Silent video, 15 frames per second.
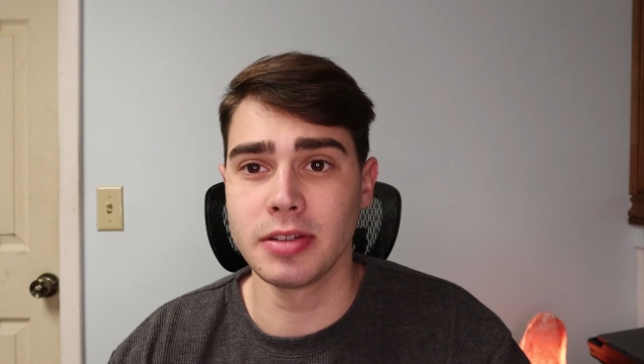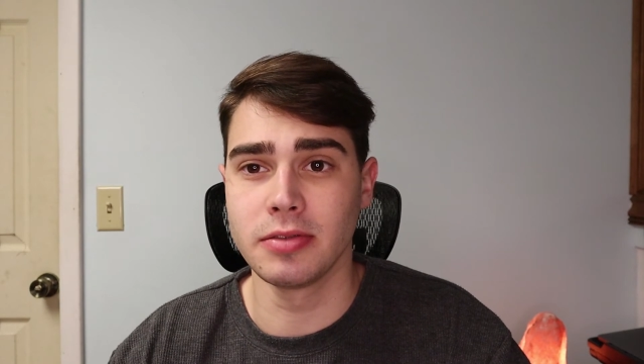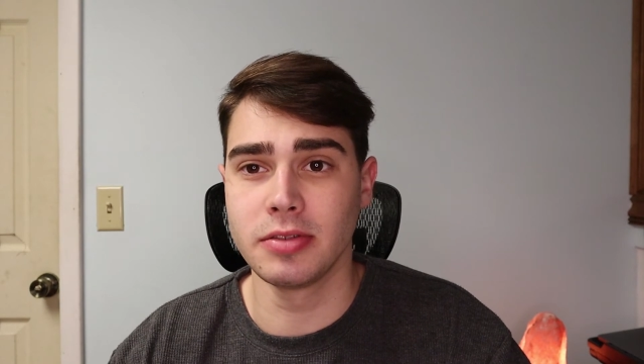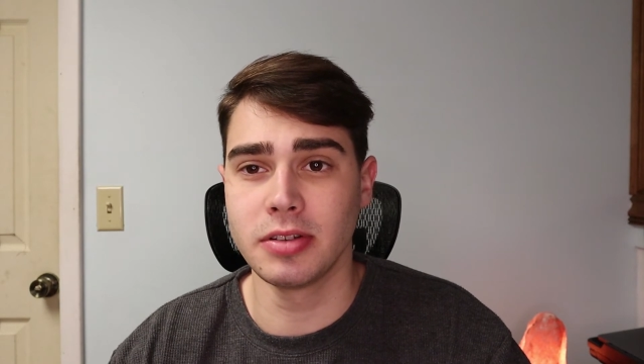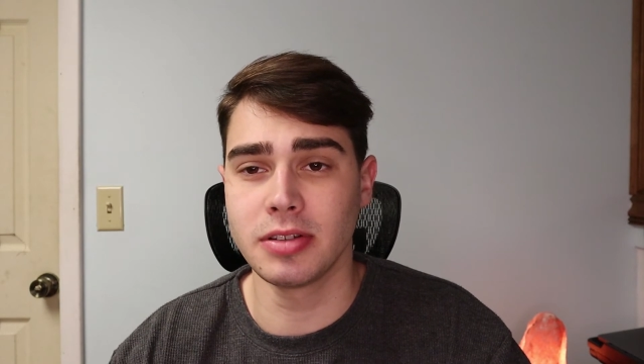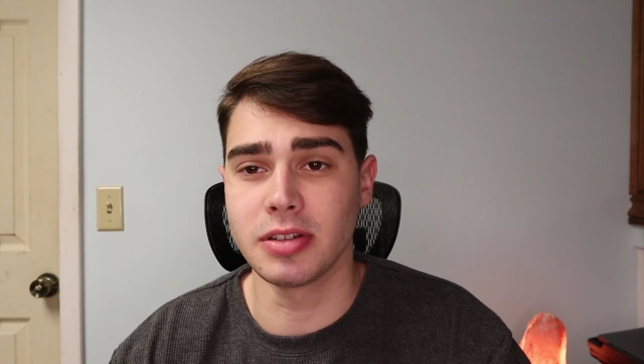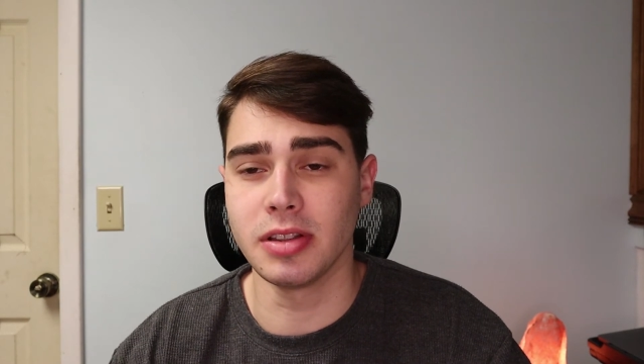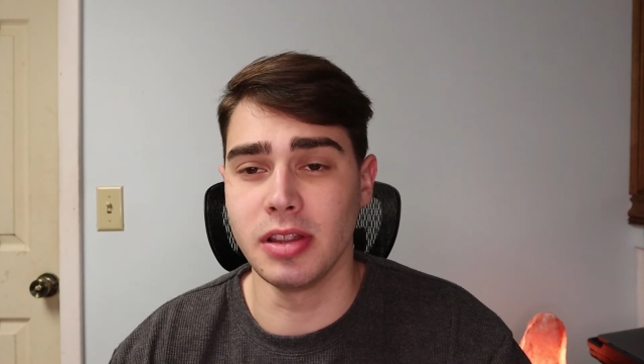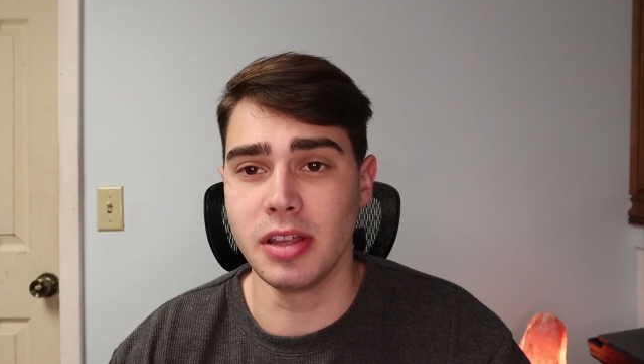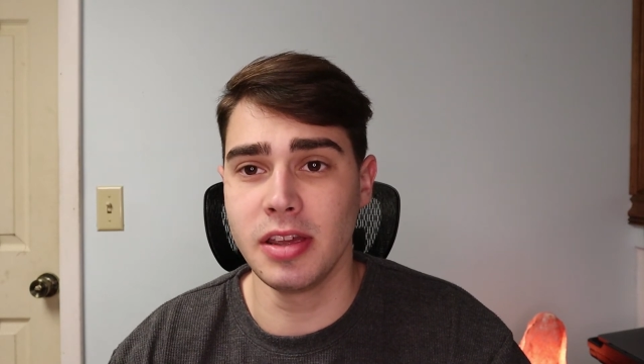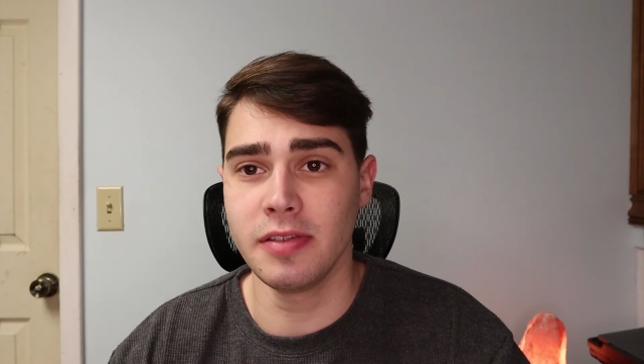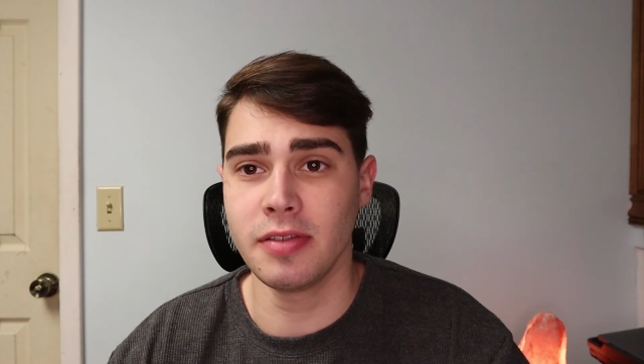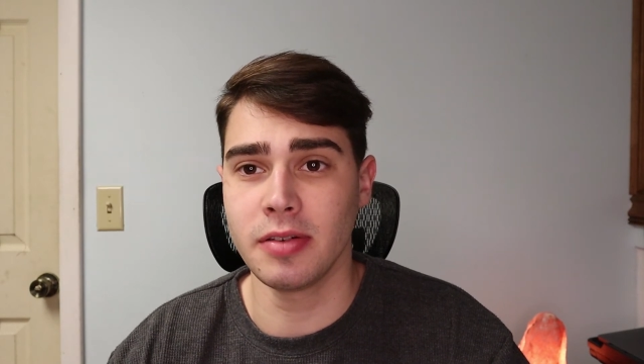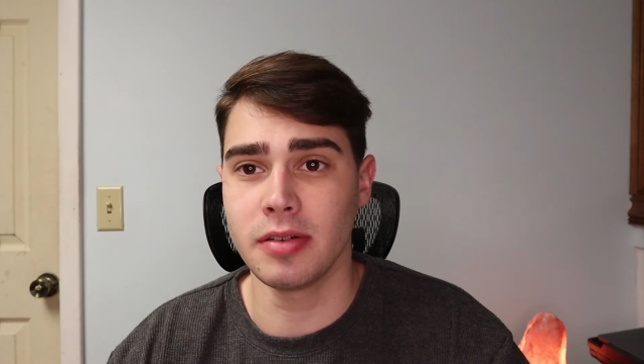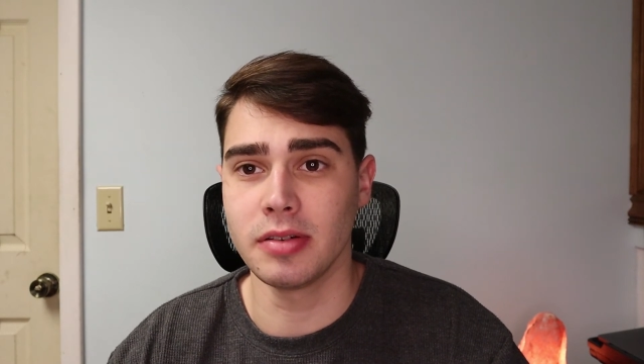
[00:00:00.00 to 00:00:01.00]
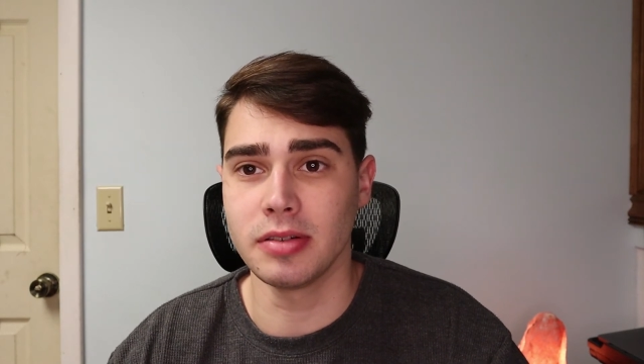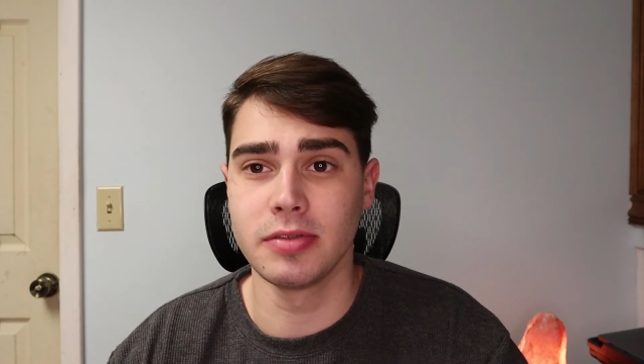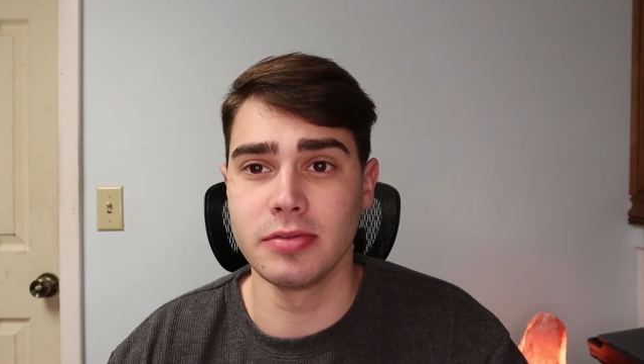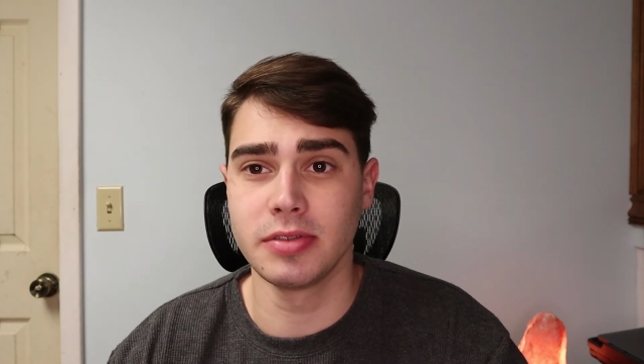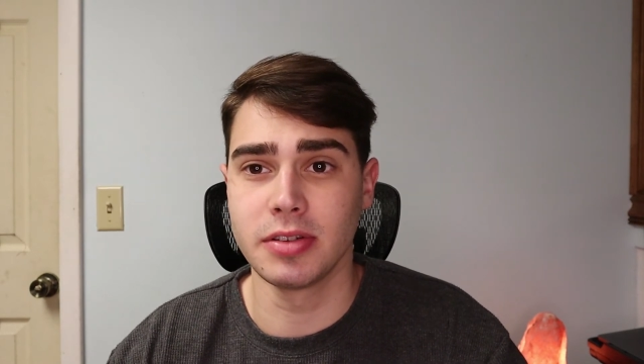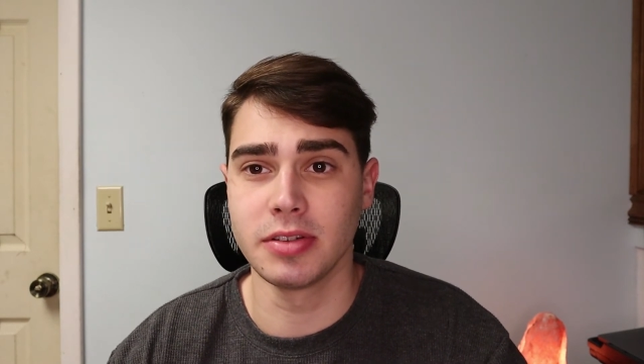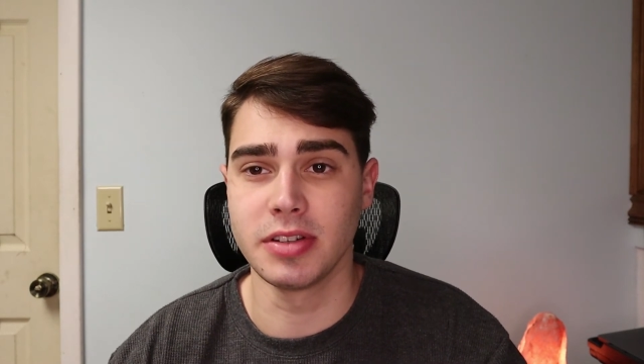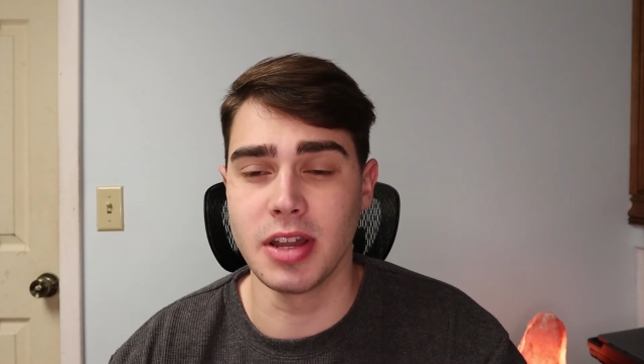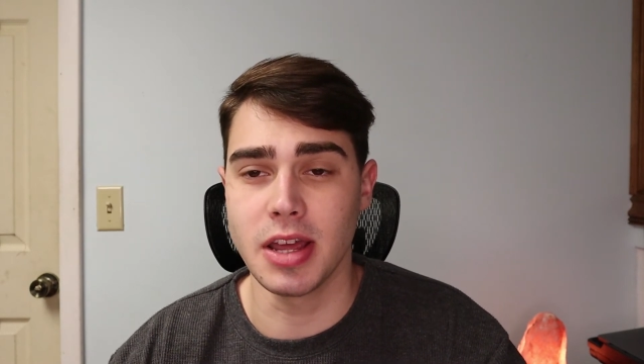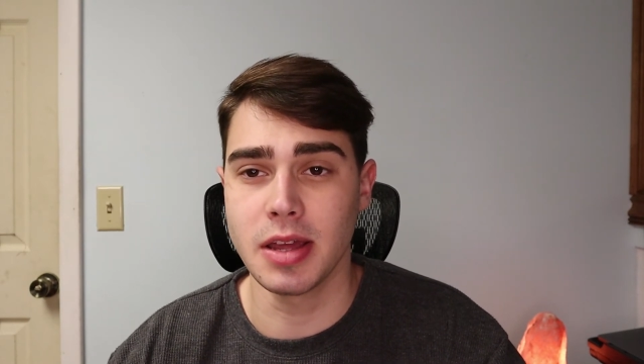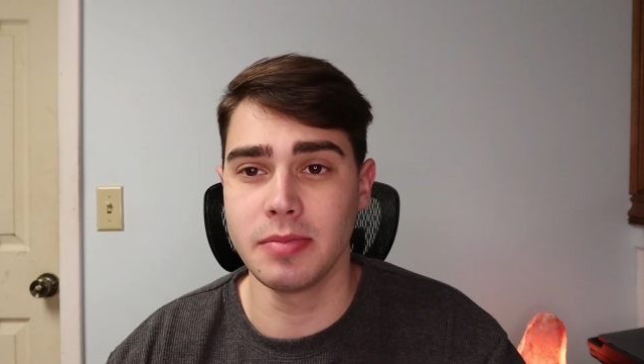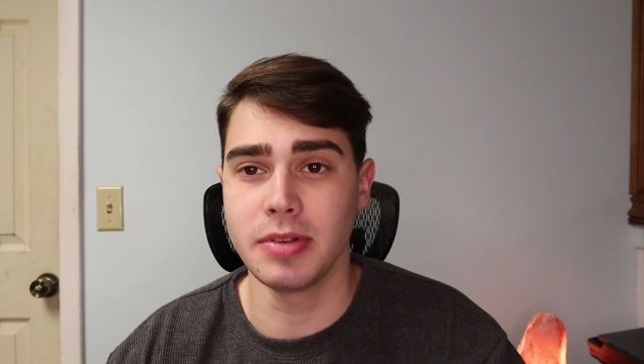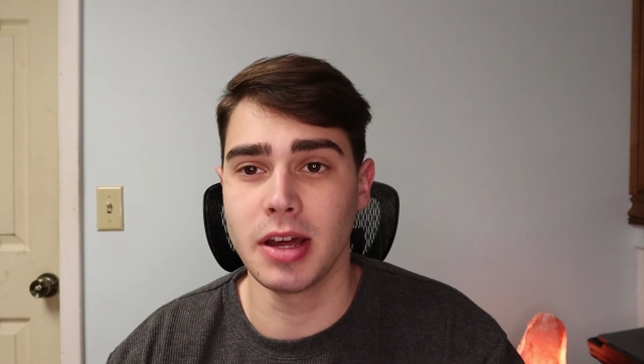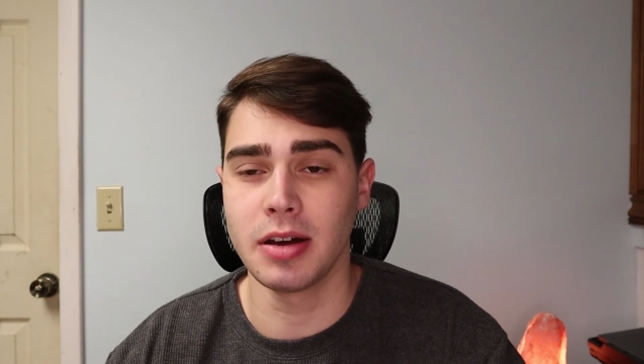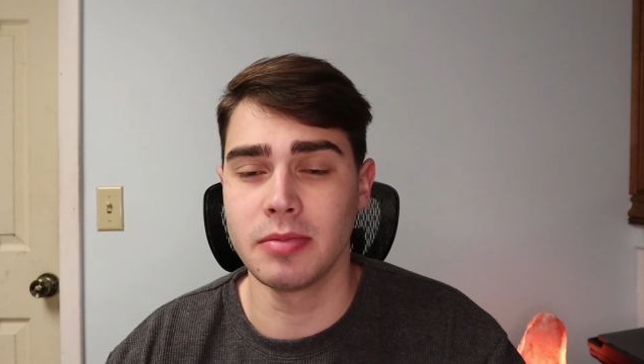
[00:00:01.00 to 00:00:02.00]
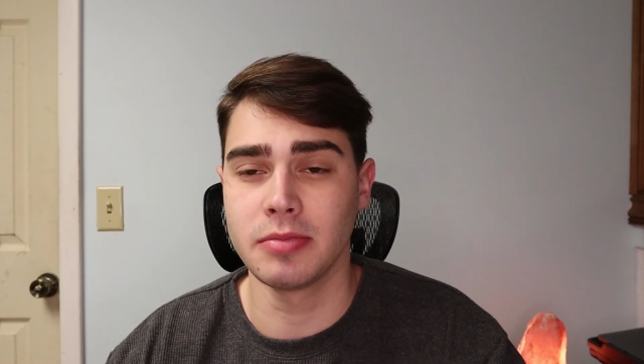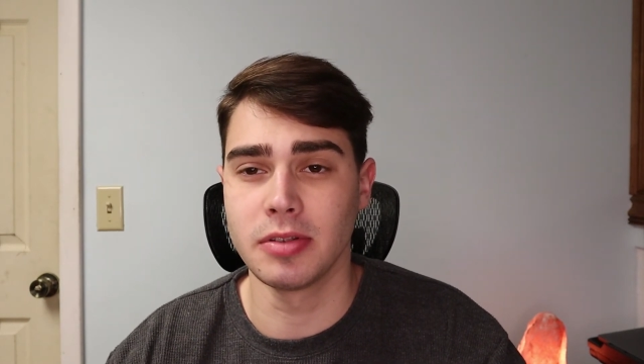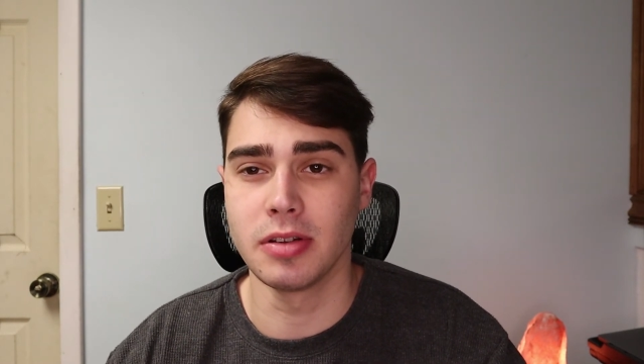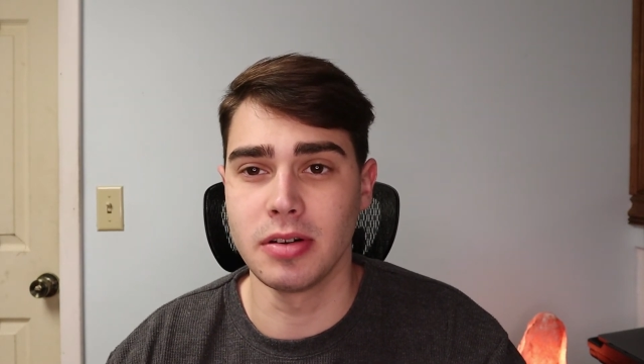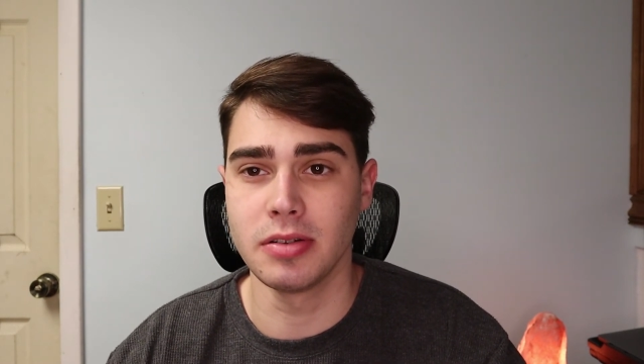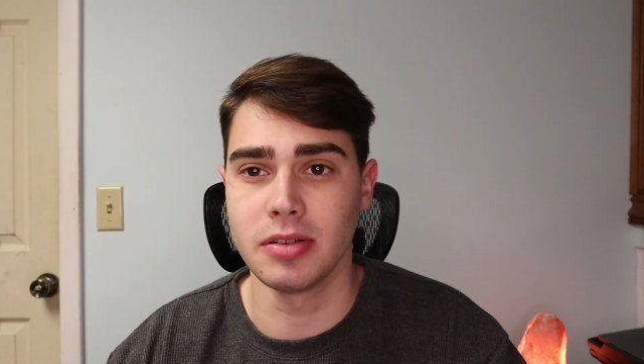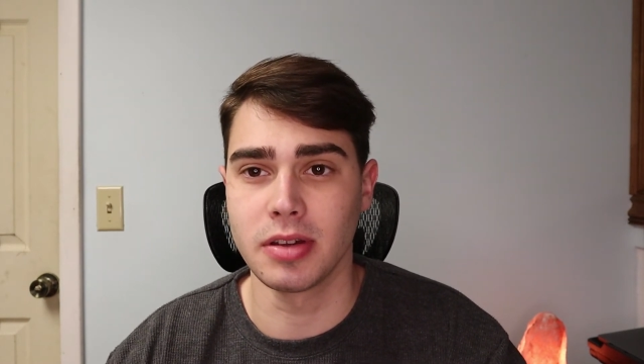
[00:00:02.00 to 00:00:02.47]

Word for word: So just leave a influencer's name down below